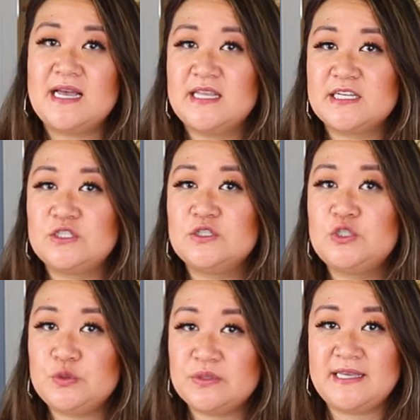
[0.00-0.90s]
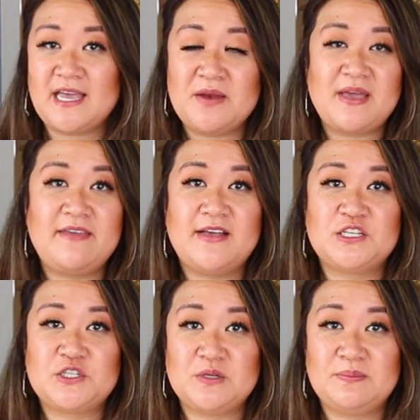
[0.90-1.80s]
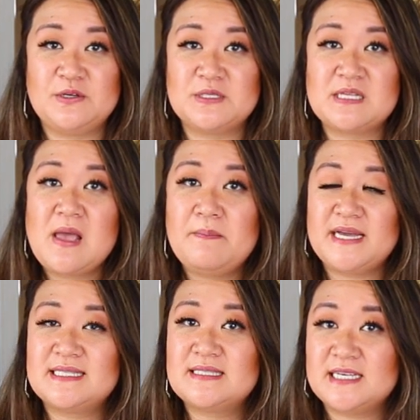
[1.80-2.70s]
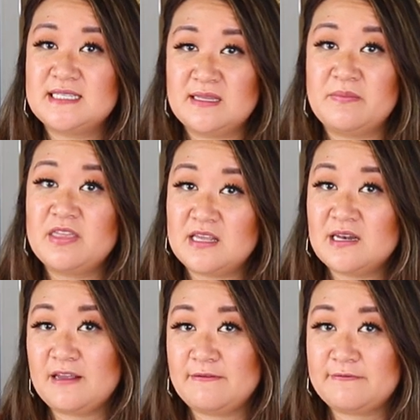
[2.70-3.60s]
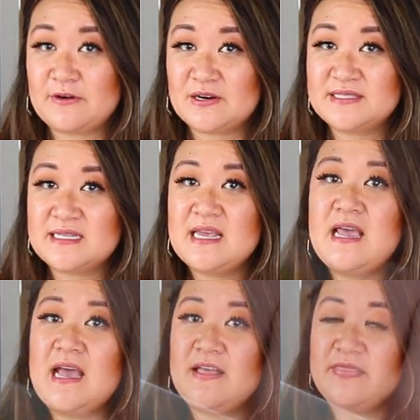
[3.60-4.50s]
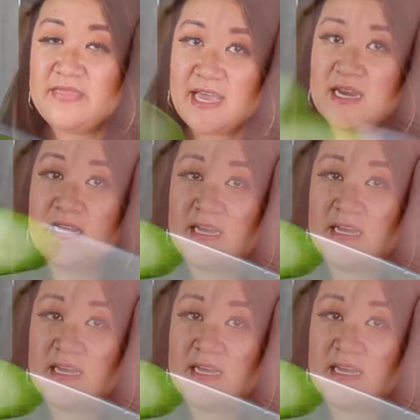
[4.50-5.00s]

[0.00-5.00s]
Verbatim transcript: I like to julienne my vegetables by slicing them thinly first and then